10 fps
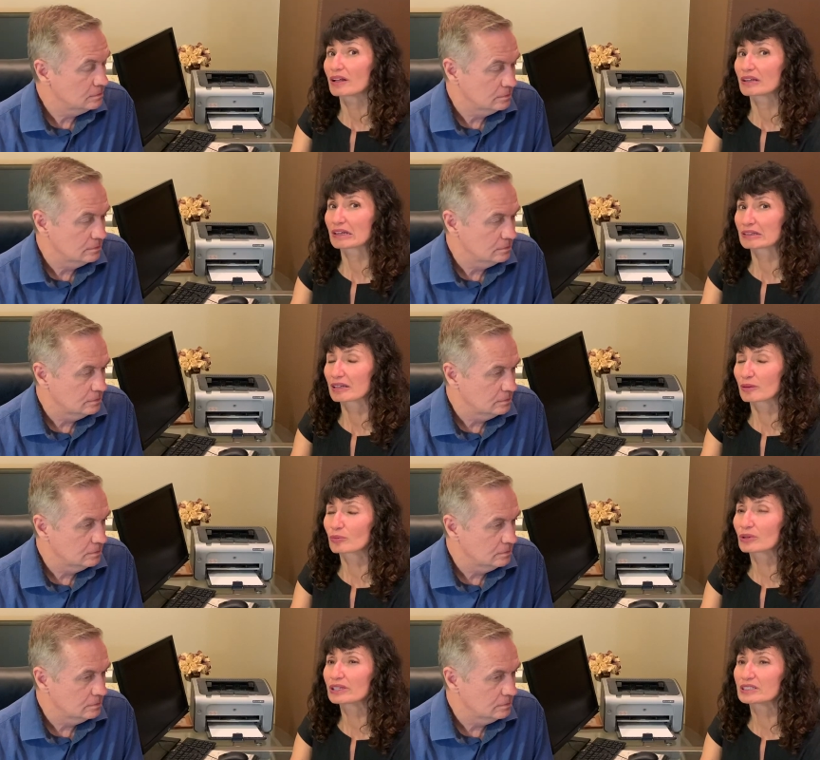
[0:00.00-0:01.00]
Speaker 1: it
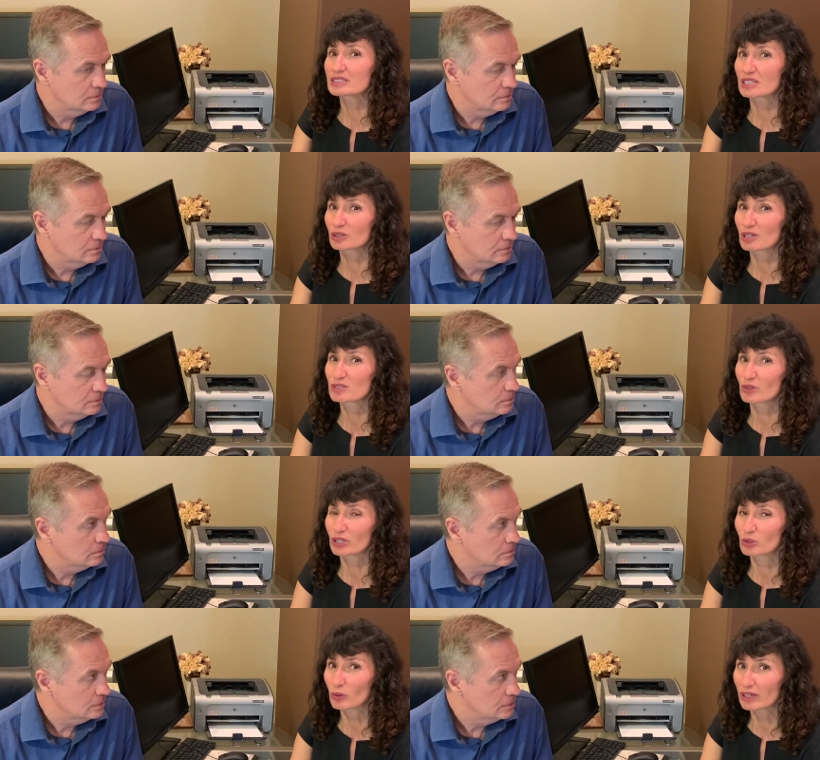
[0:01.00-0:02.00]
really deteriorates
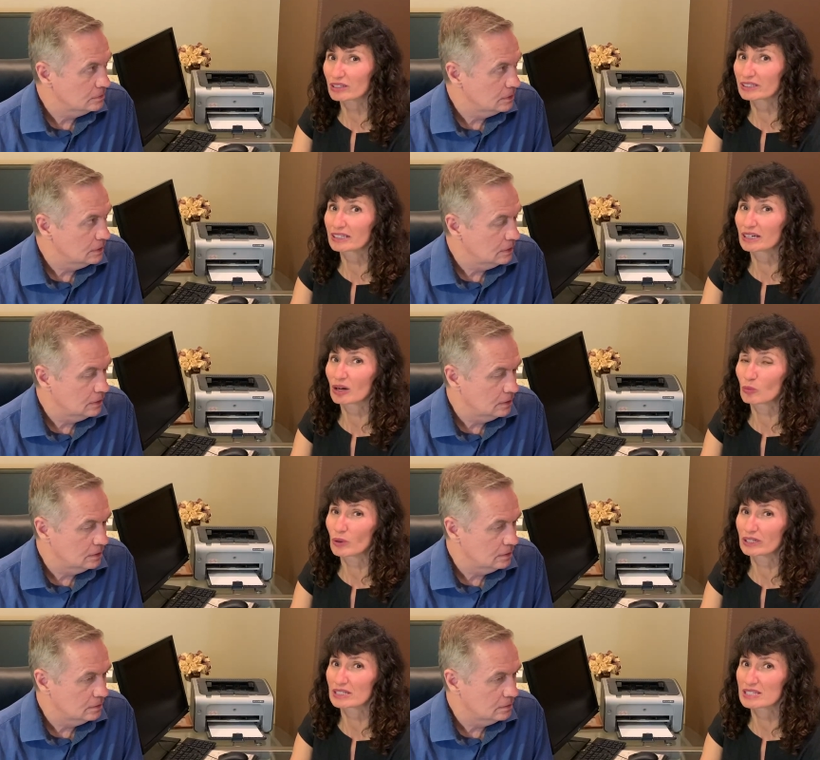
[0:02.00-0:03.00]
very quickly
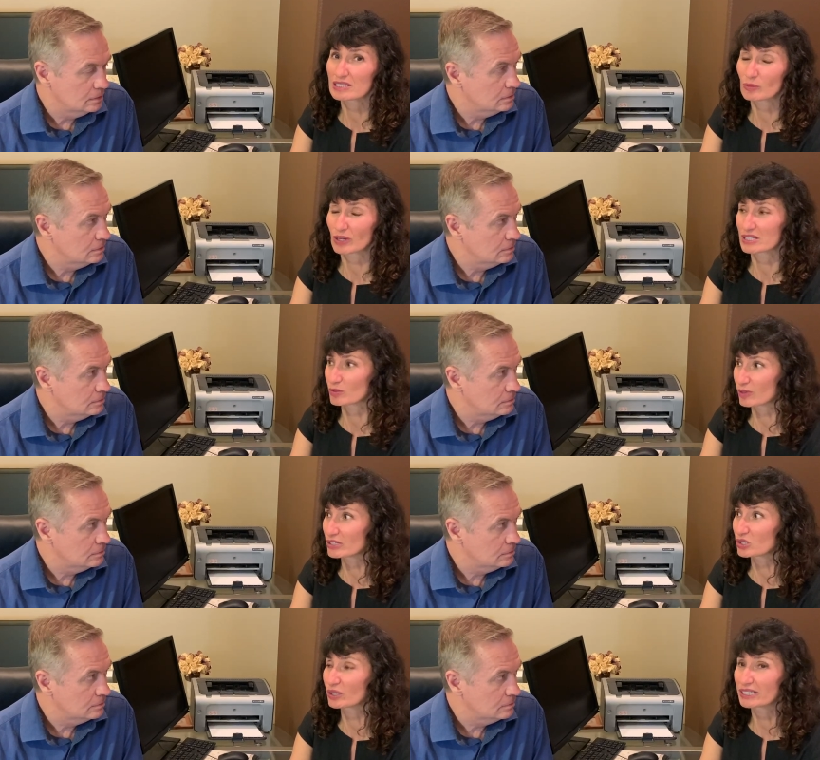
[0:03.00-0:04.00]
when it's a
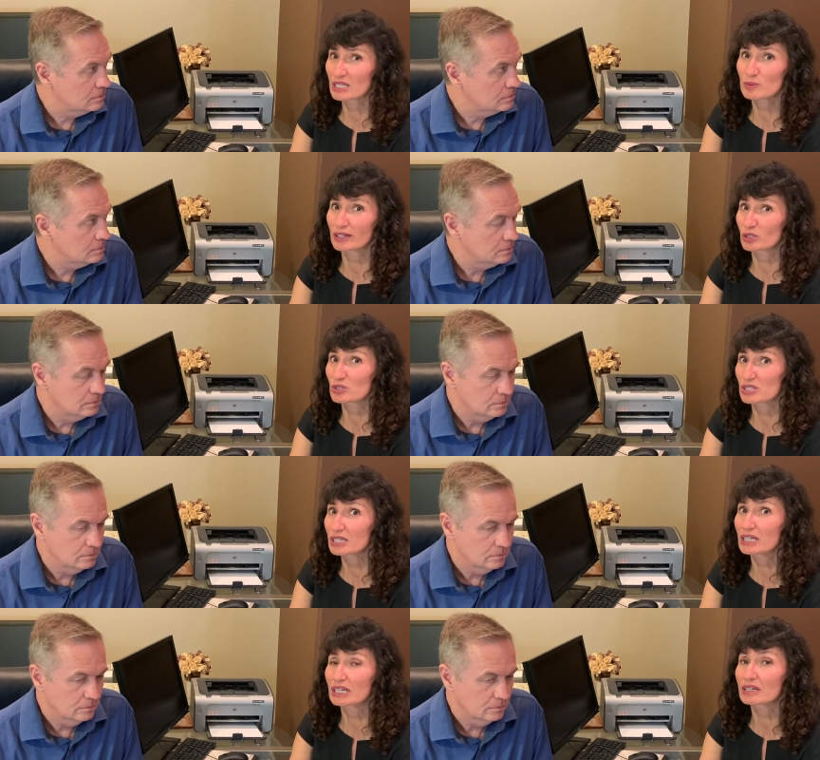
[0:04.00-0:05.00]
rental. And that's why you're
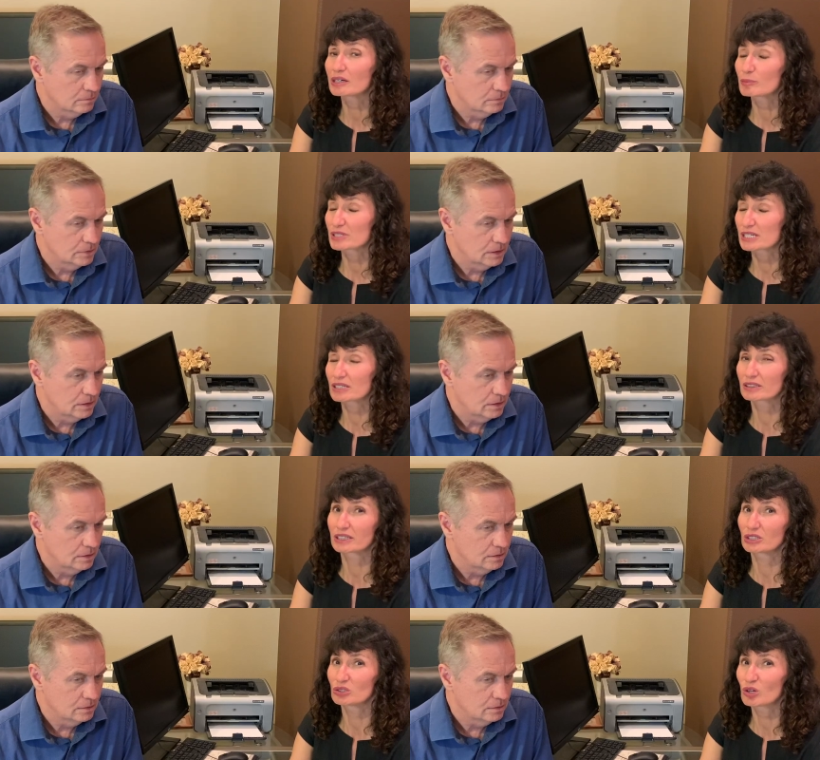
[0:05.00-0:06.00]
seeing, particularly
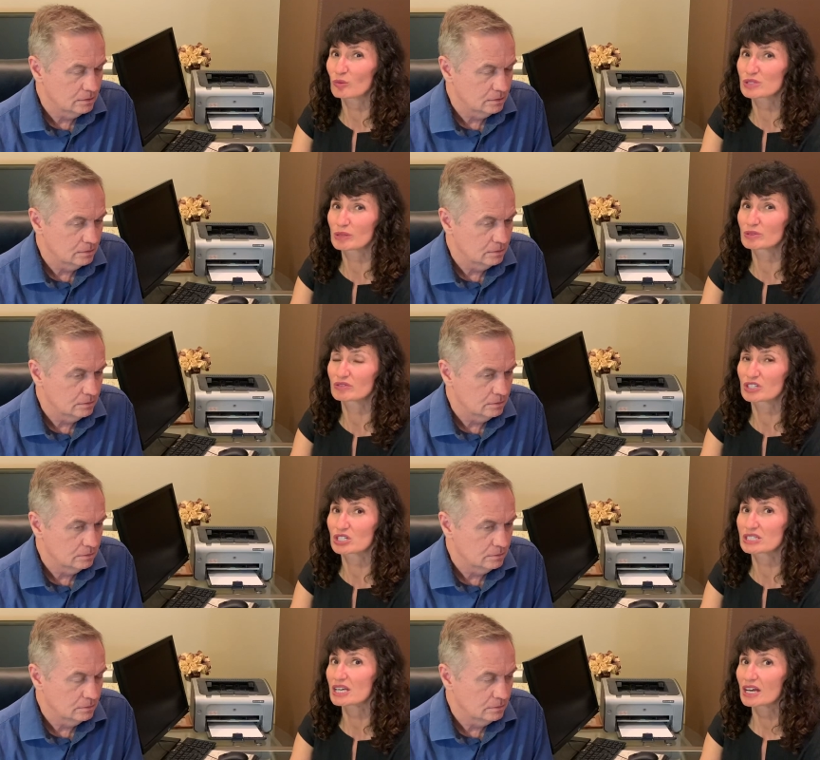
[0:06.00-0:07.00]
in new home
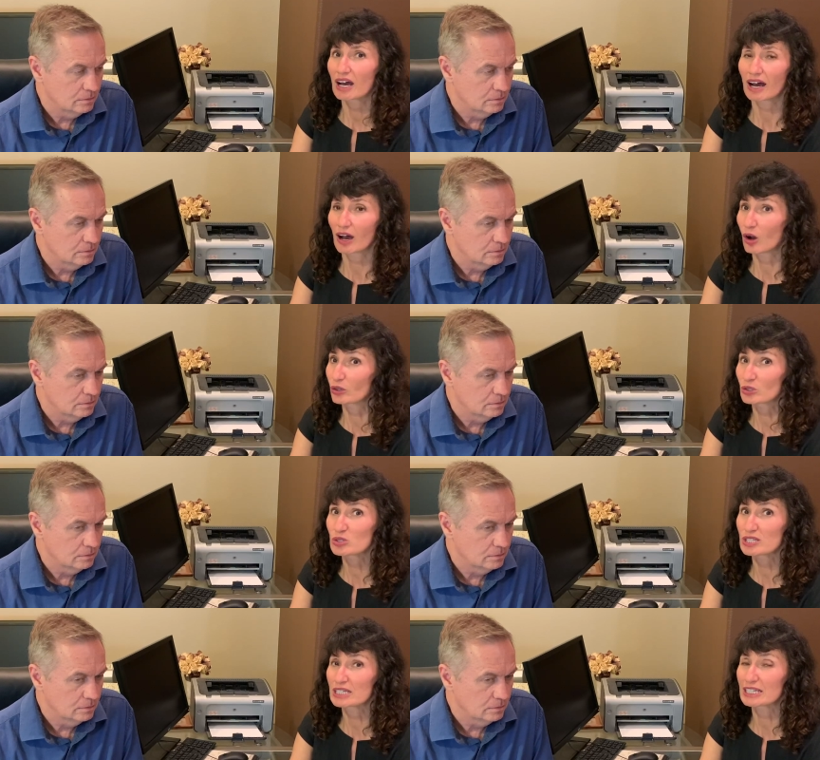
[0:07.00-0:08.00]
subdivisions, all you
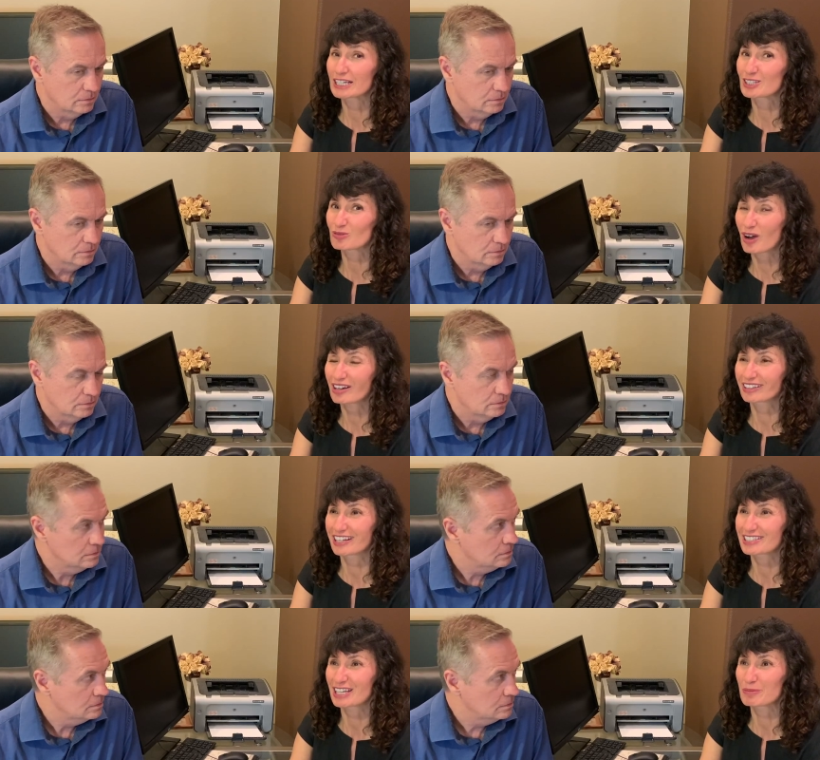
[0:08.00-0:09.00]
see is rock
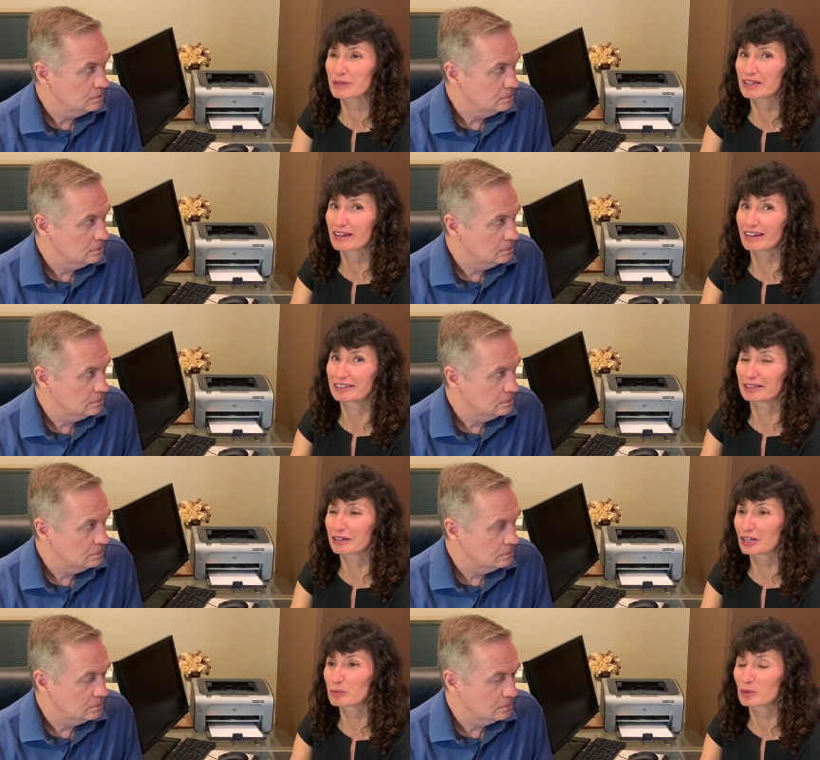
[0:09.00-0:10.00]
landscaping and
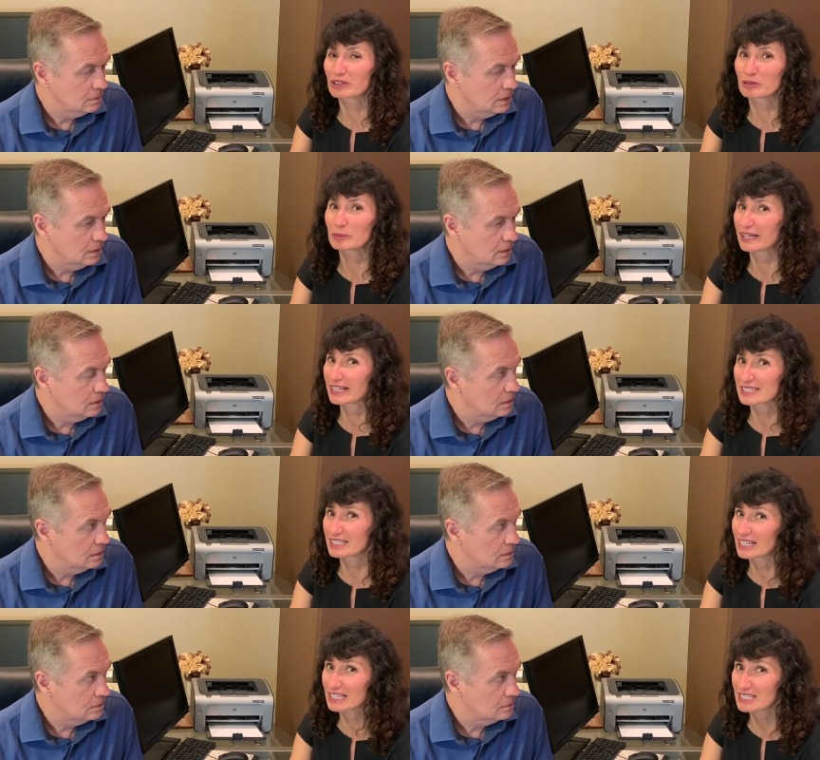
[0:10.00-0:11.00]
a couple little plants,
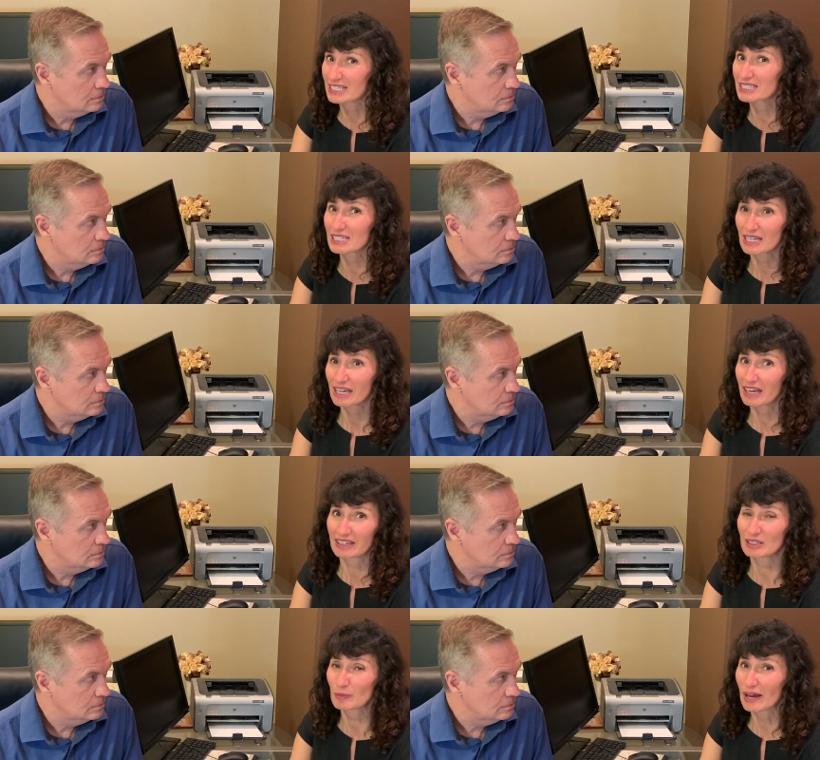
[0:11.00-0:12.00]
and that's it.
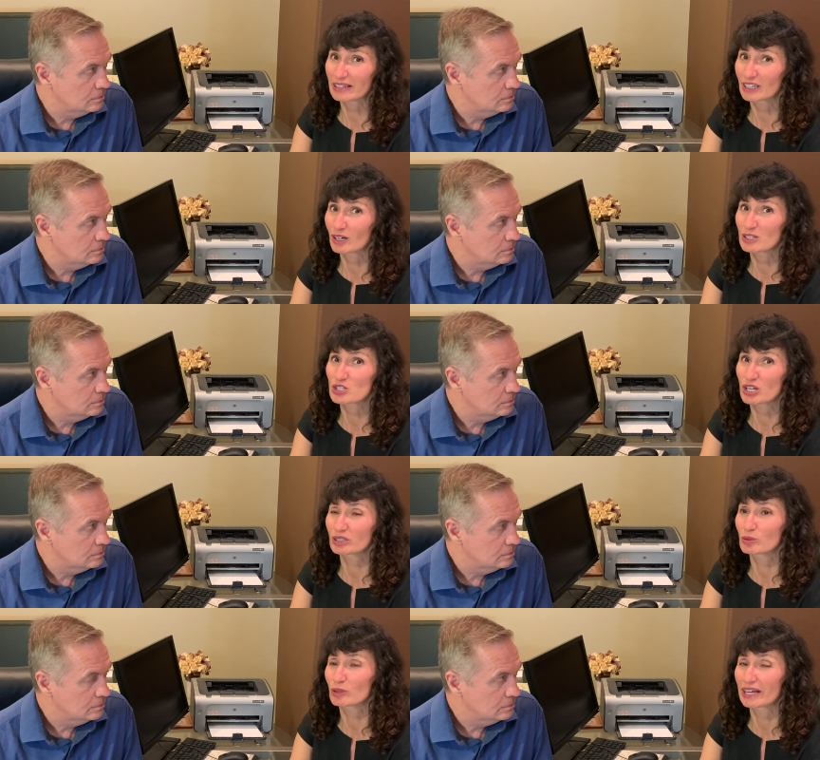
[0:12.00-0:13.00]
And the backyards
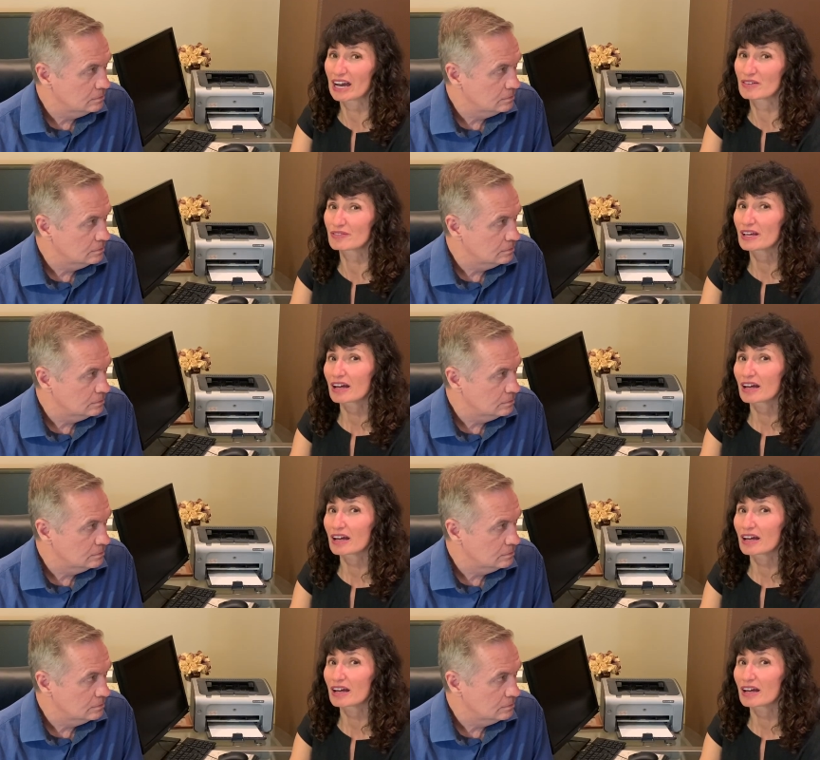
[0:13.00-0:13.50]
generally will have